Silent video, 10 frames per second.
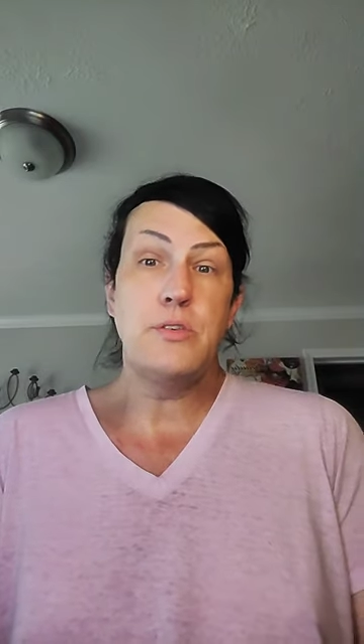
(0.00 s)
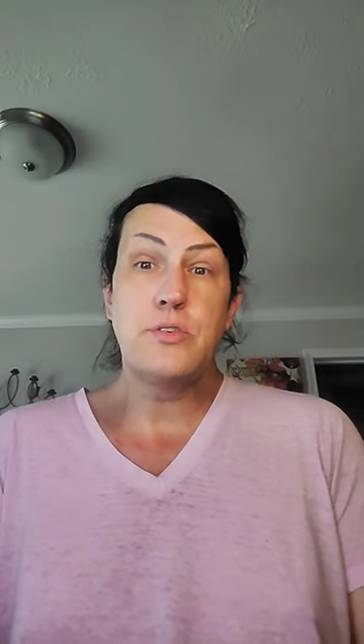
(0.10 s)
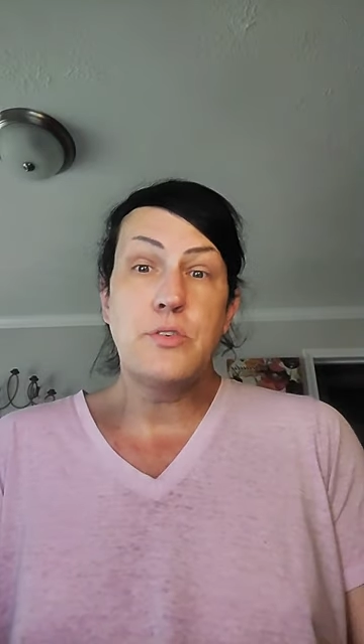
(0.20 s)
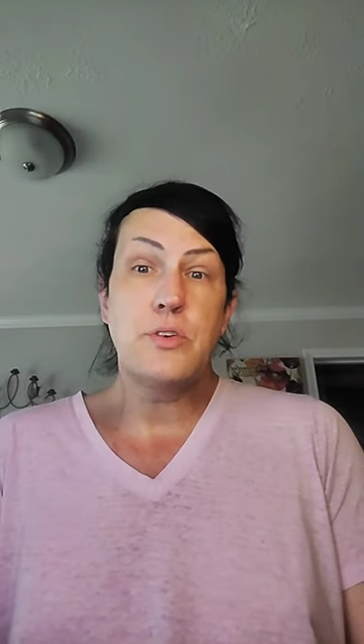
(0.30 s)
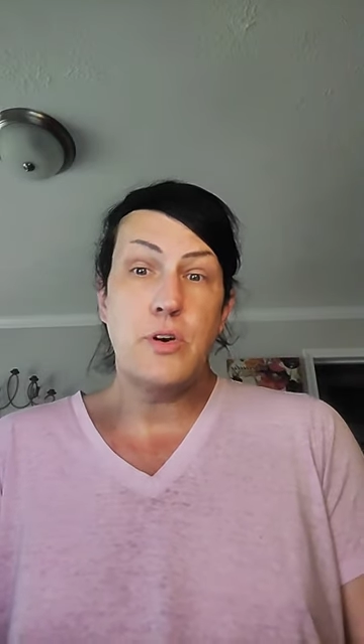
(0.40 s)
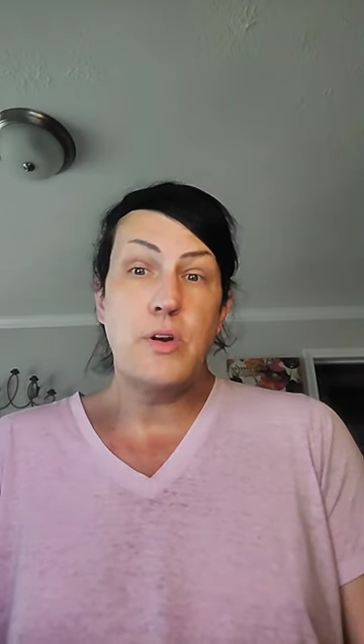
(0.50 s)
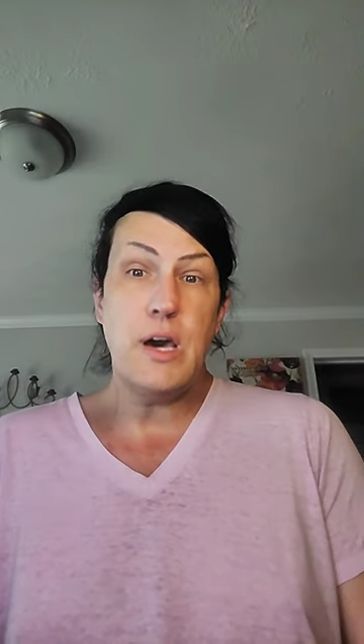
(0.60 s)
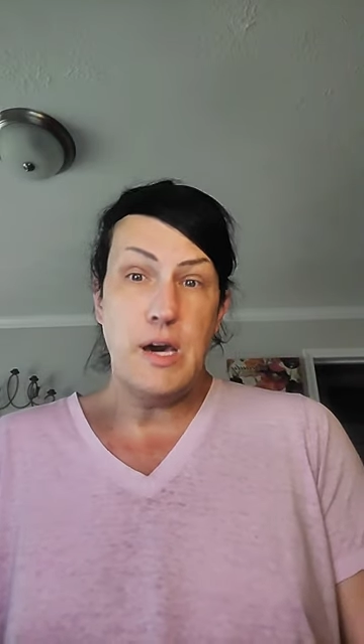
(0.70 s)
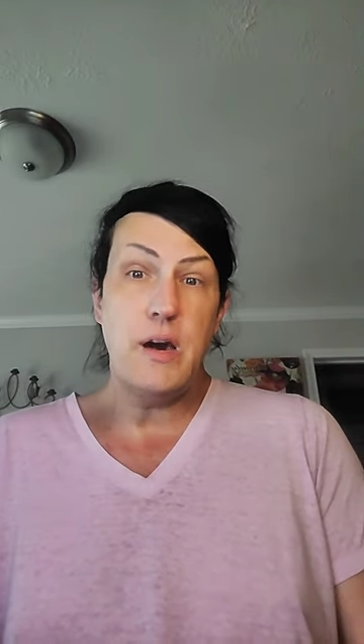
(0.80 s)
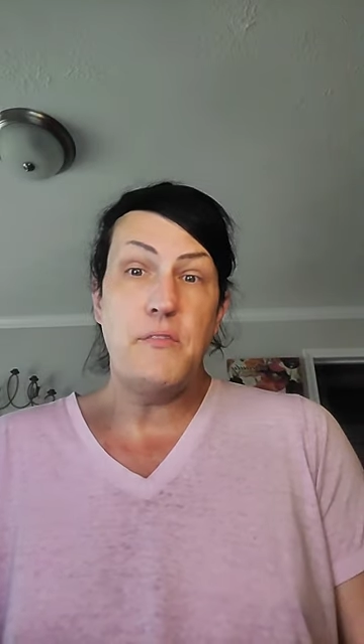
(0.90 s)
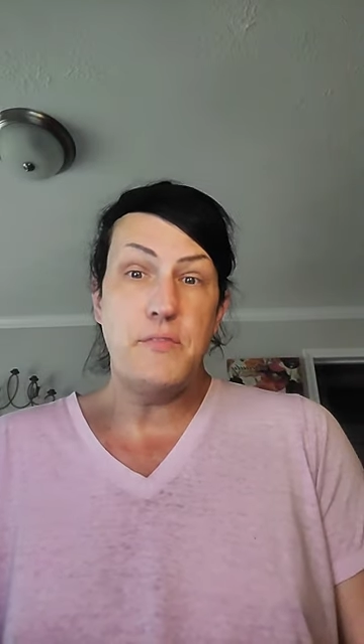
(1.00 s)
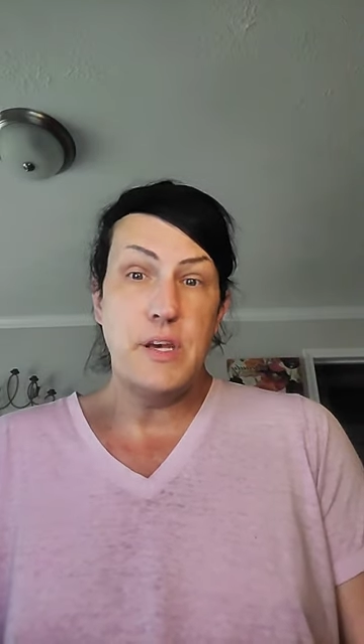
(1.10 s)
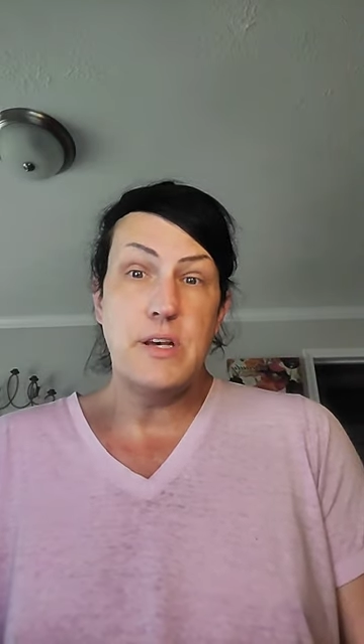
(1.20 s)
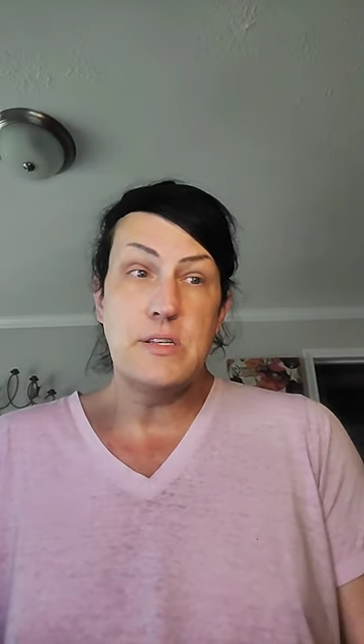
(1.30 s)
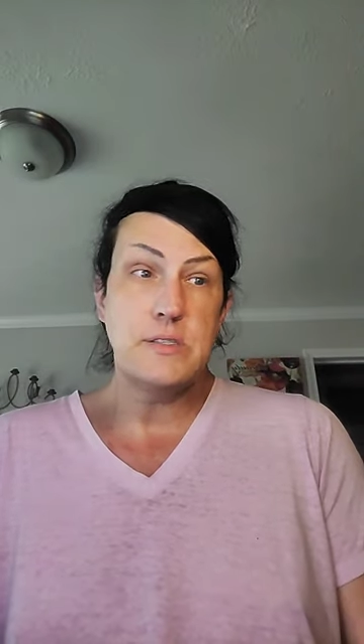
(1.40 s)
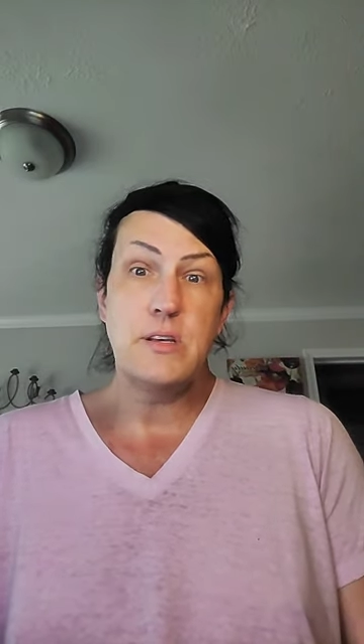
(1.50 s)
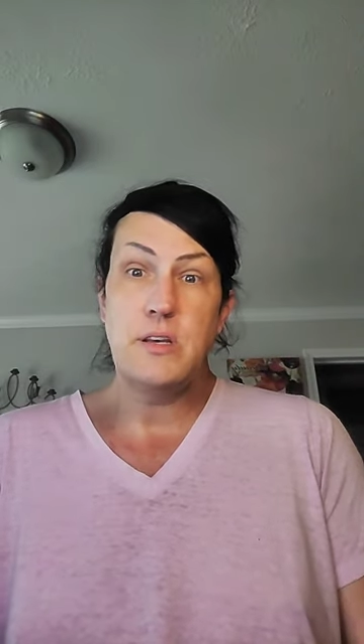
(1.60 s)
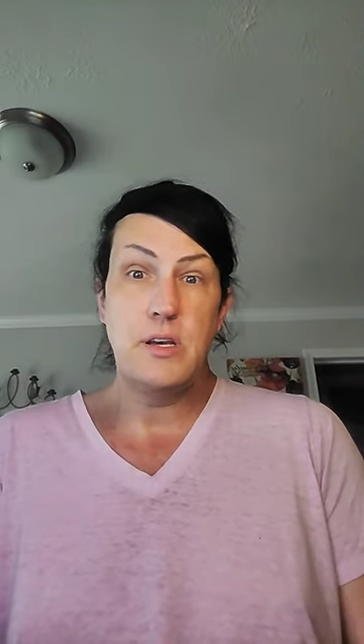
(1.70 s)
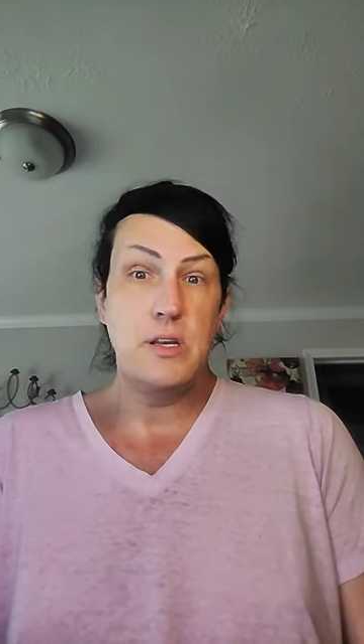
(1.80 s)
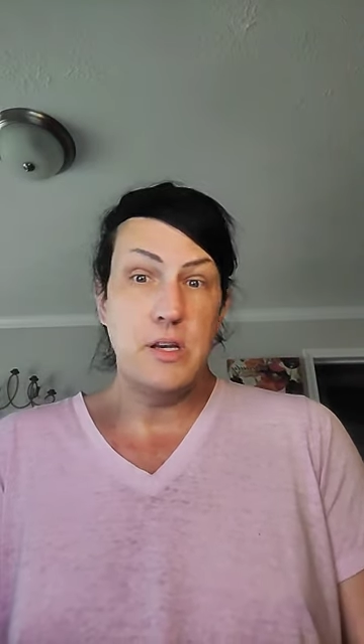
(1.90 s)
You're going to have this
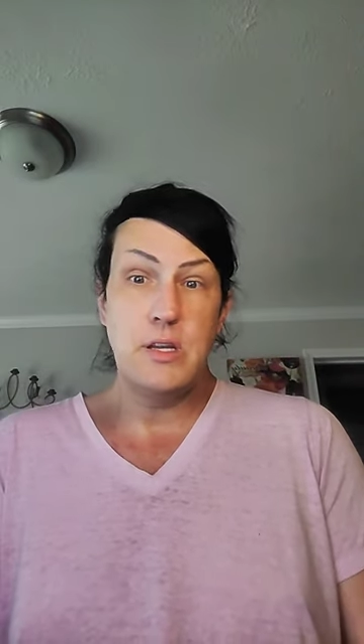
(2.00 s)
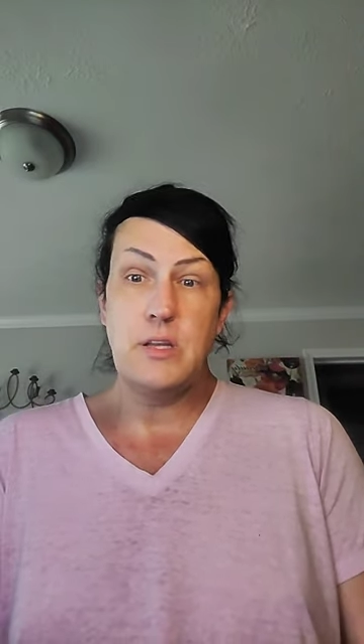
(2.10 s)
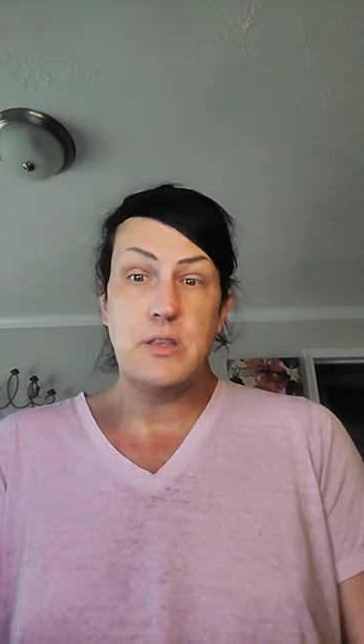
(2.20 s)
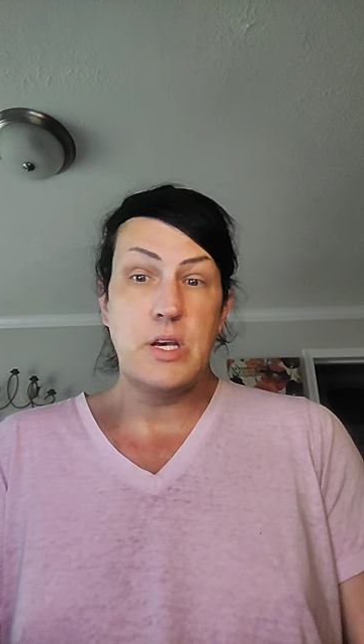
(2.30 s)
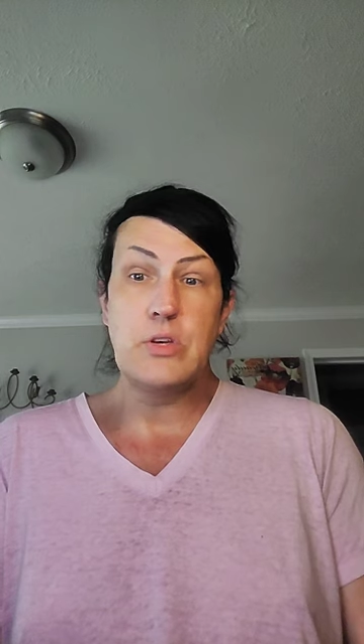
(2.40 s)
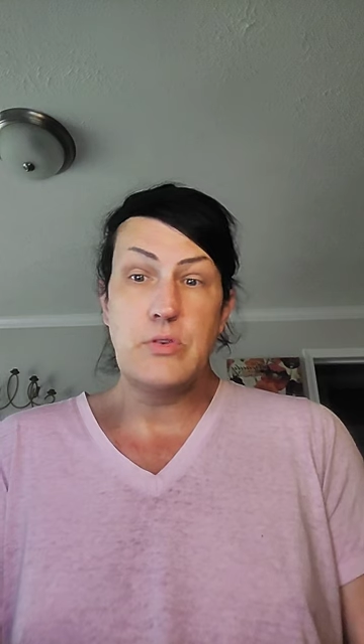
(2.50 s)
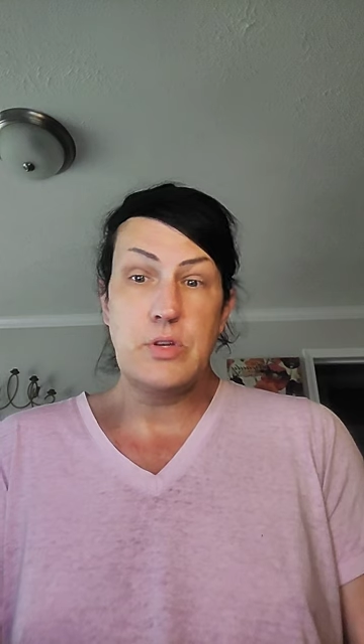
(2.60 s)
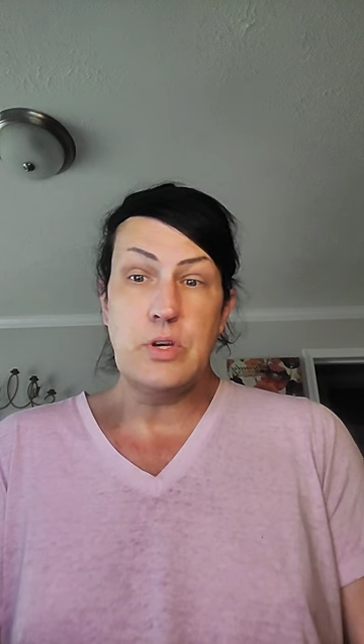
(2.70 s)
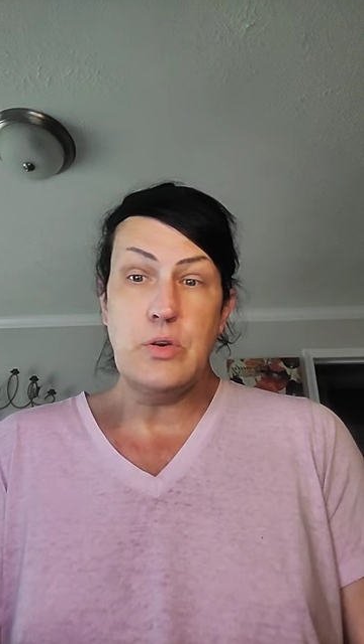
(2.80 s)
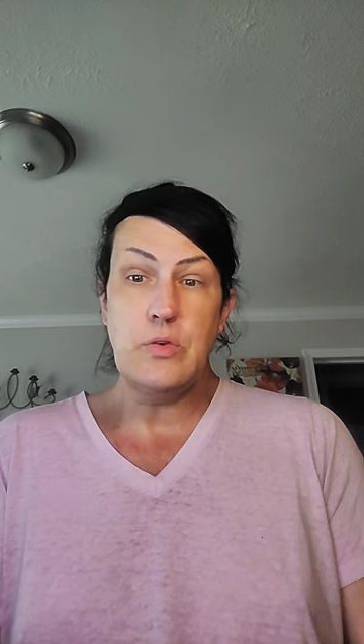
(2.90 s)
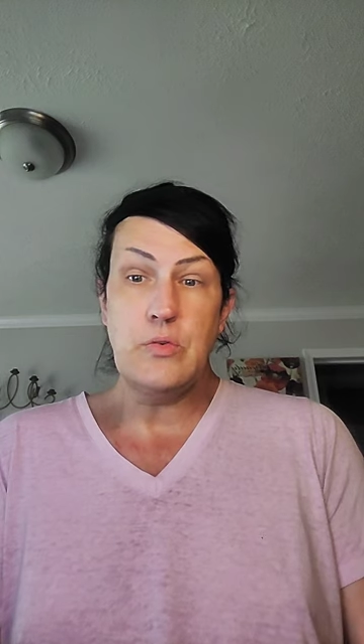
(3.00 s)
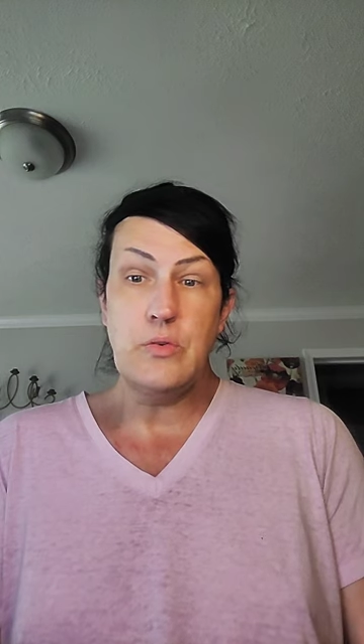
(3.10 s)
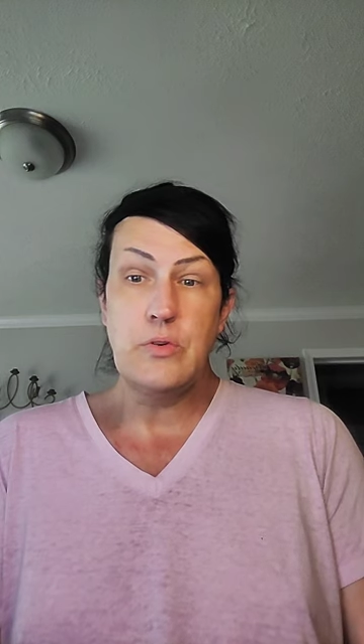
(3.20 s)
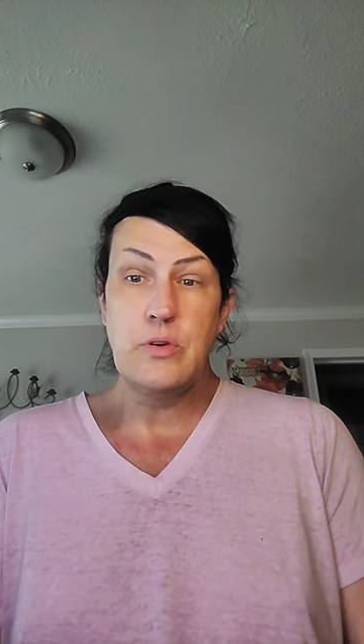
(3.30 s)
in anything you do.